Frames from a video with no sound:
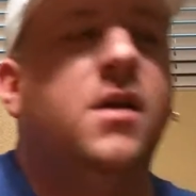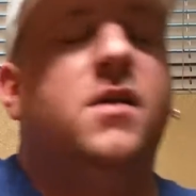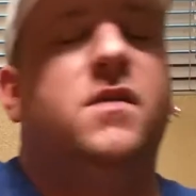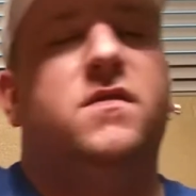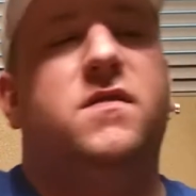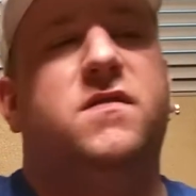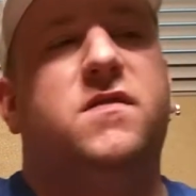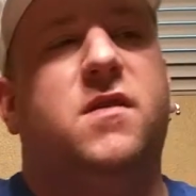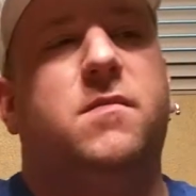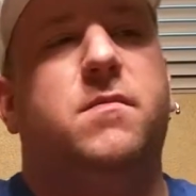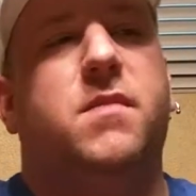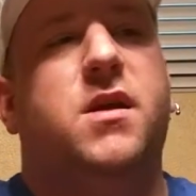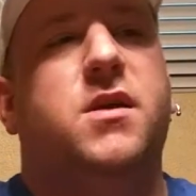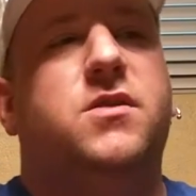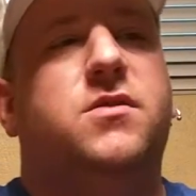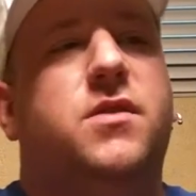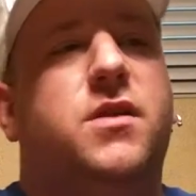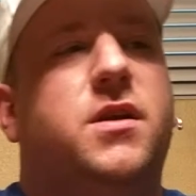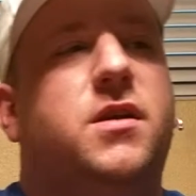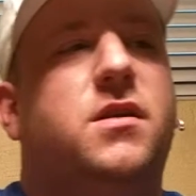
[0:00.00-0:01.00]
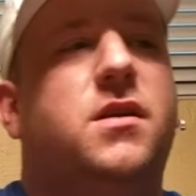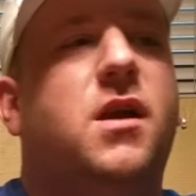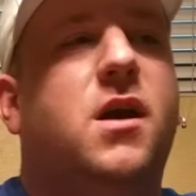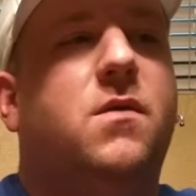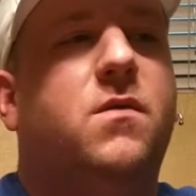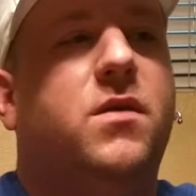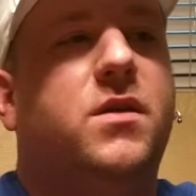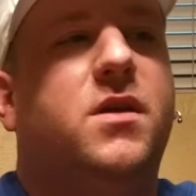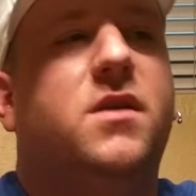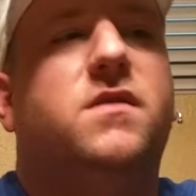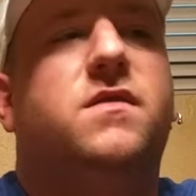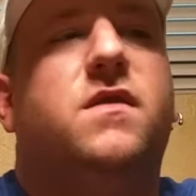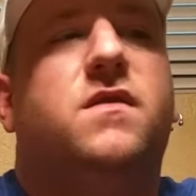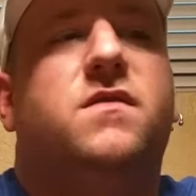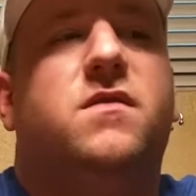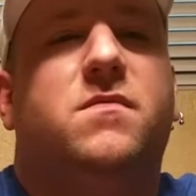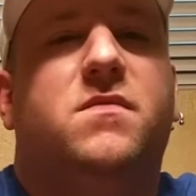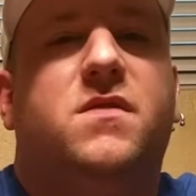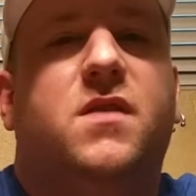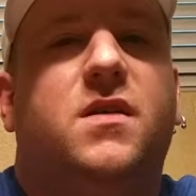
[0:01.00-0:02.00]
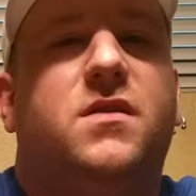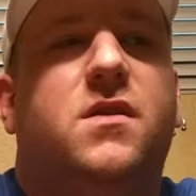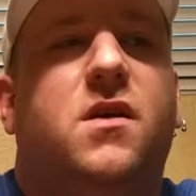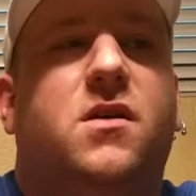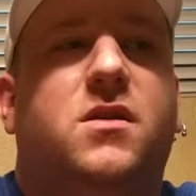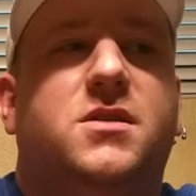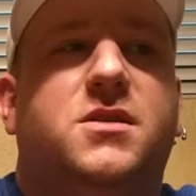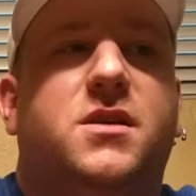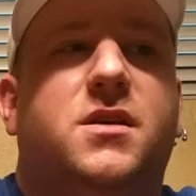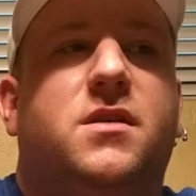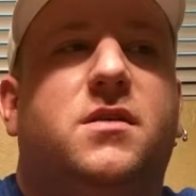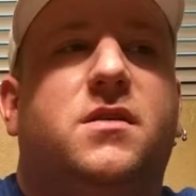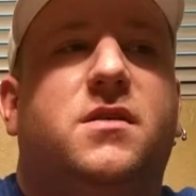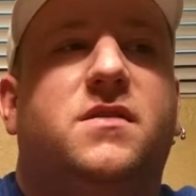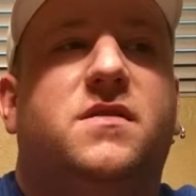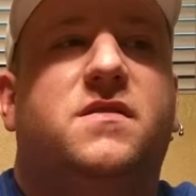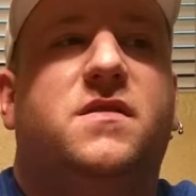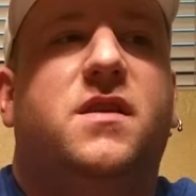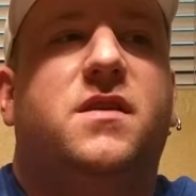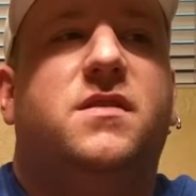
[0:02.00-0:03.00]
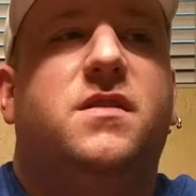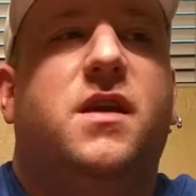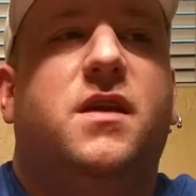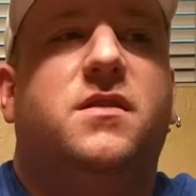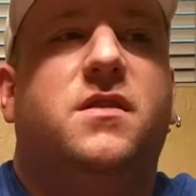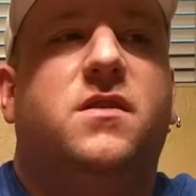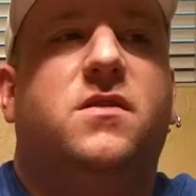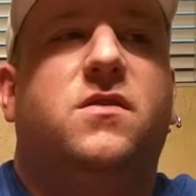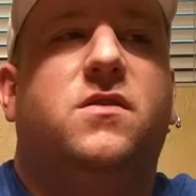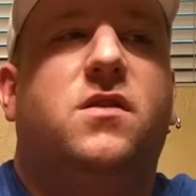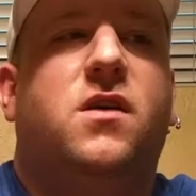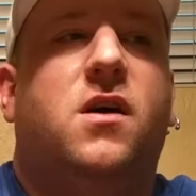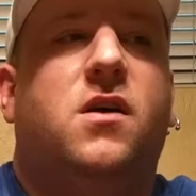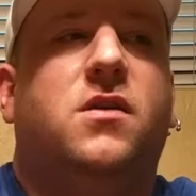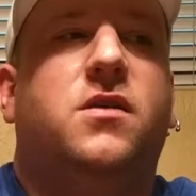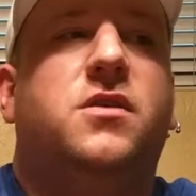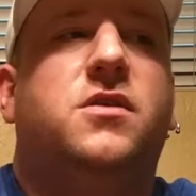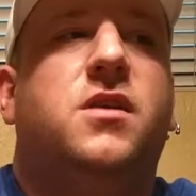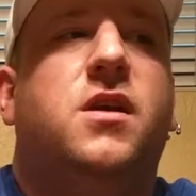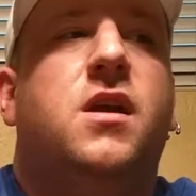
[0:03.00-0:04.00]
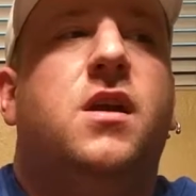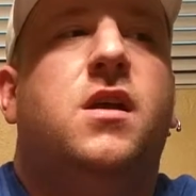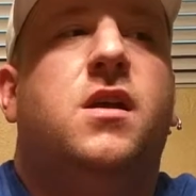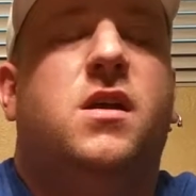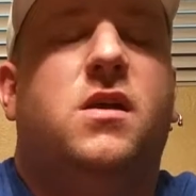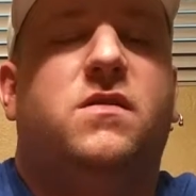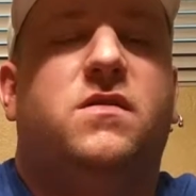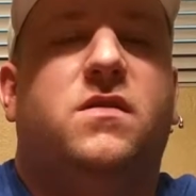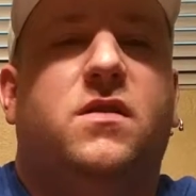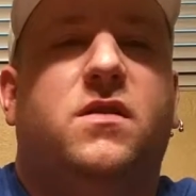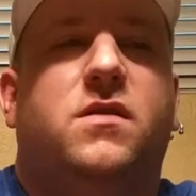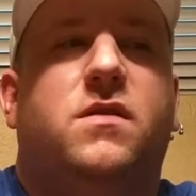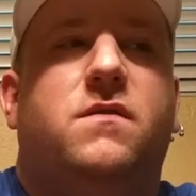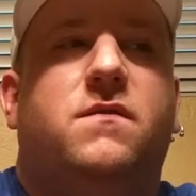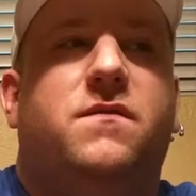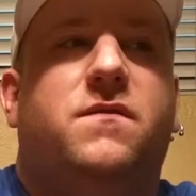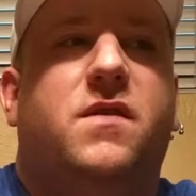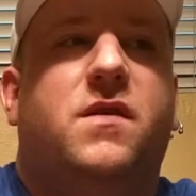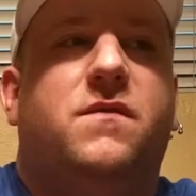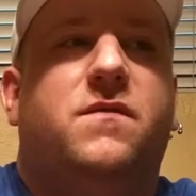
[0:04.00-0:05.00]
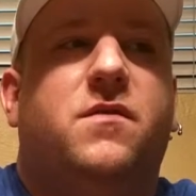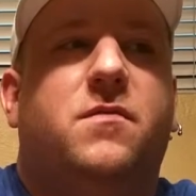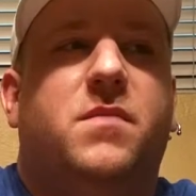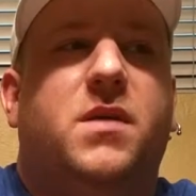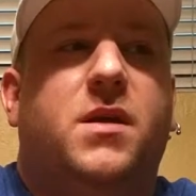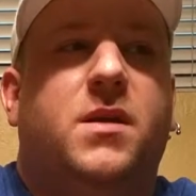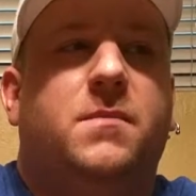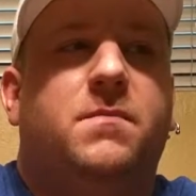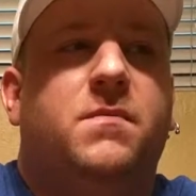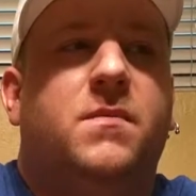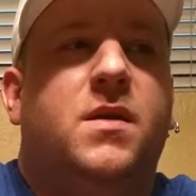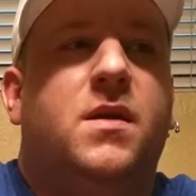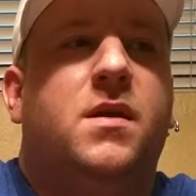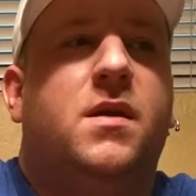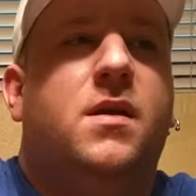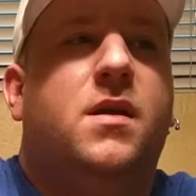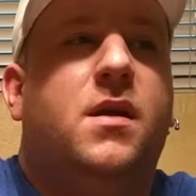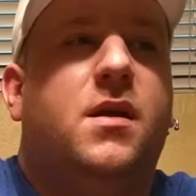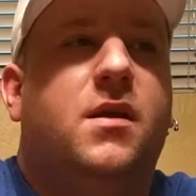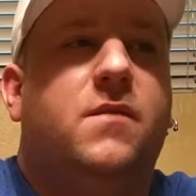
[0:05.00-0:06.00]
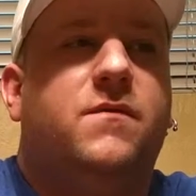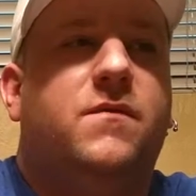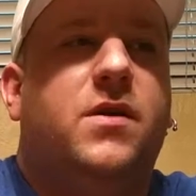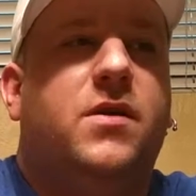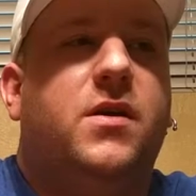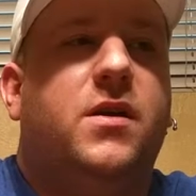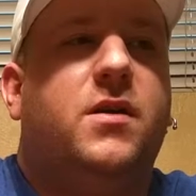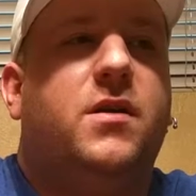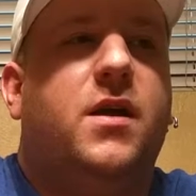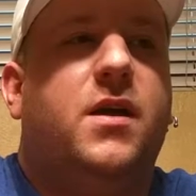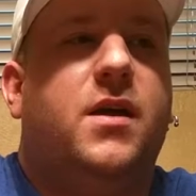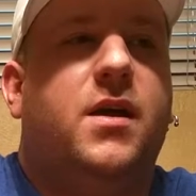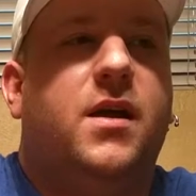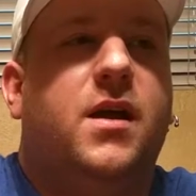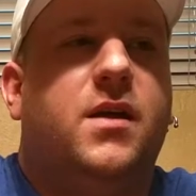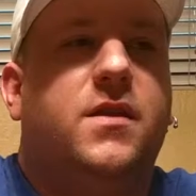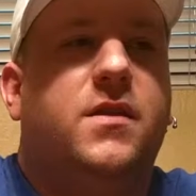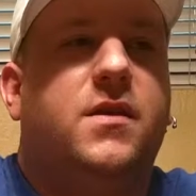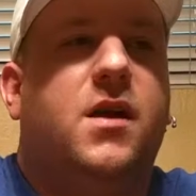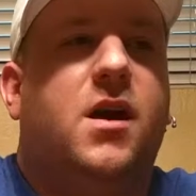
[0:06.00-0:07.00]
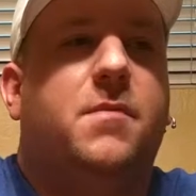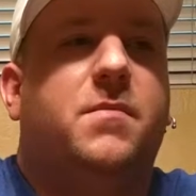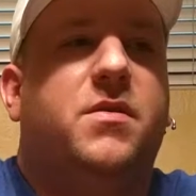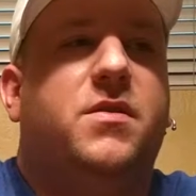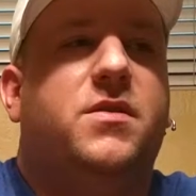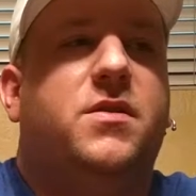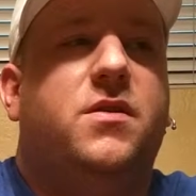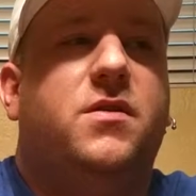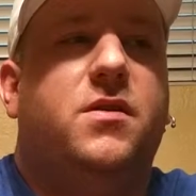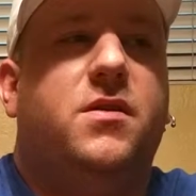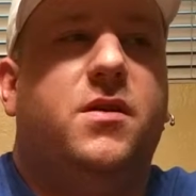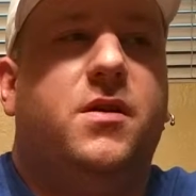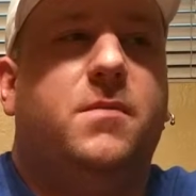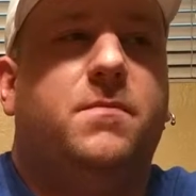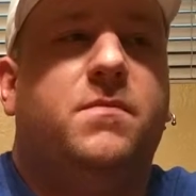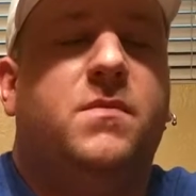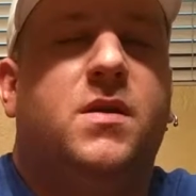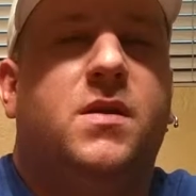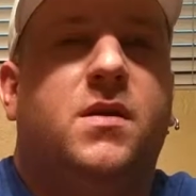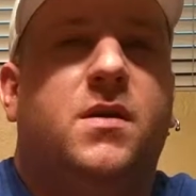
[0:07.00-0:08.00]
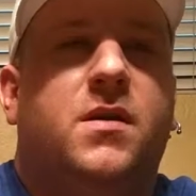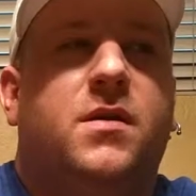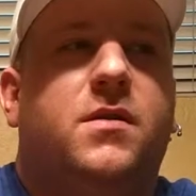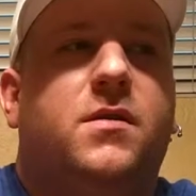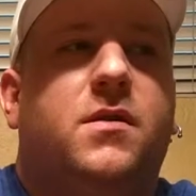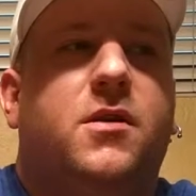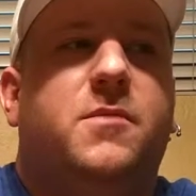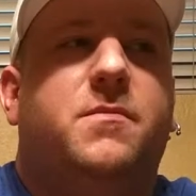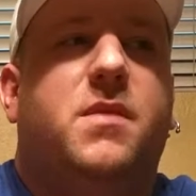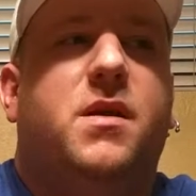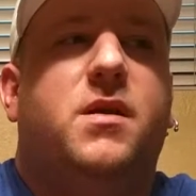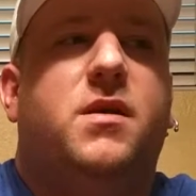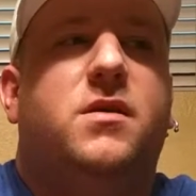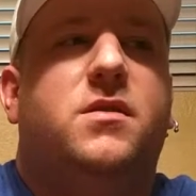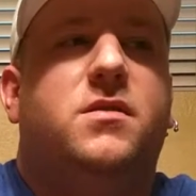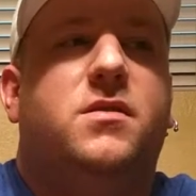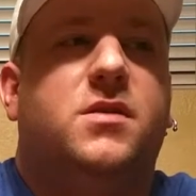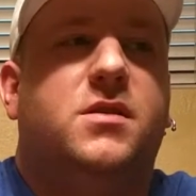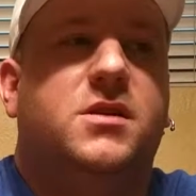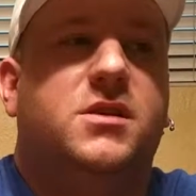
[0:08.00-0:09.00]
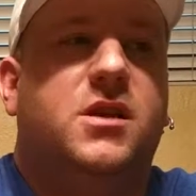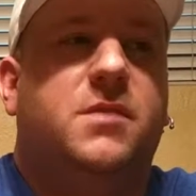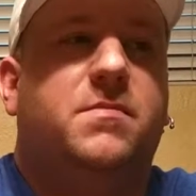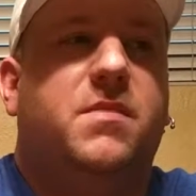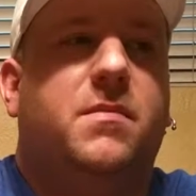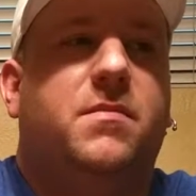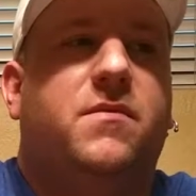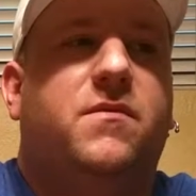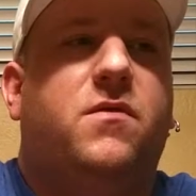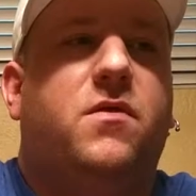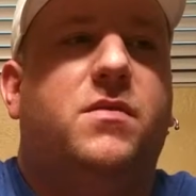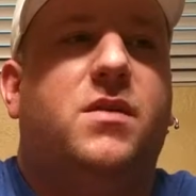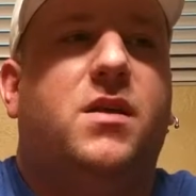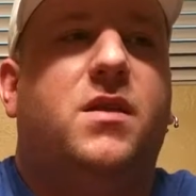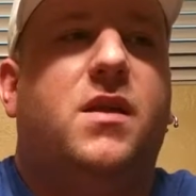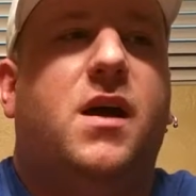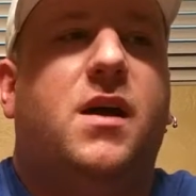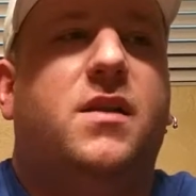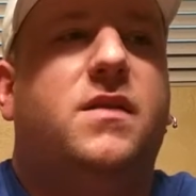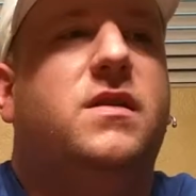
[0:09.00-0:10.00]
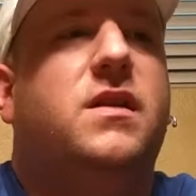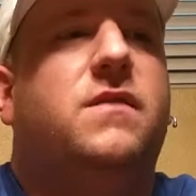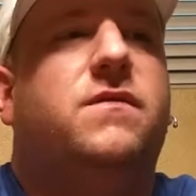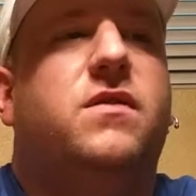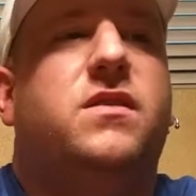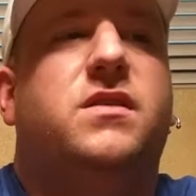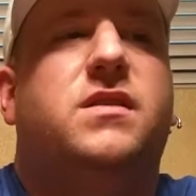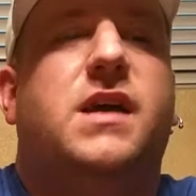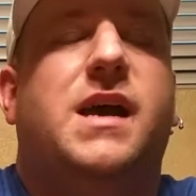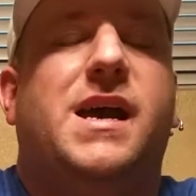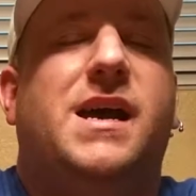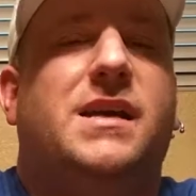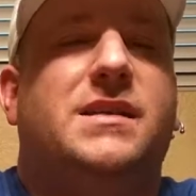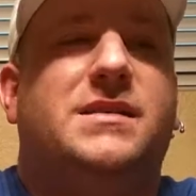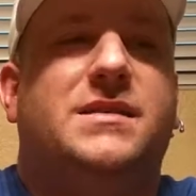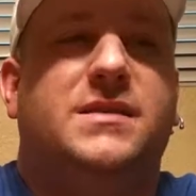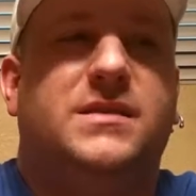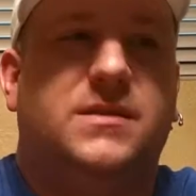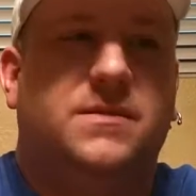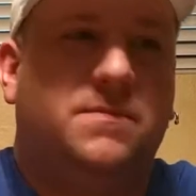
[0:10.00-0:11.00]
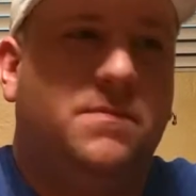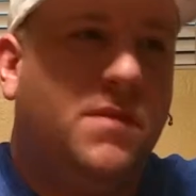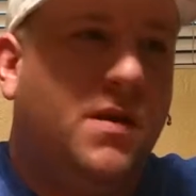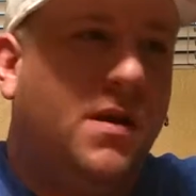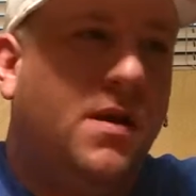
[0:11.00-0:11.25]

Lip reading: Since I'm majoring in networking systems technology at Lynn State Technical College, it was a good fit for me, and I'm very glad I had the opportunity. During my internship, I performed a lot of different tasks.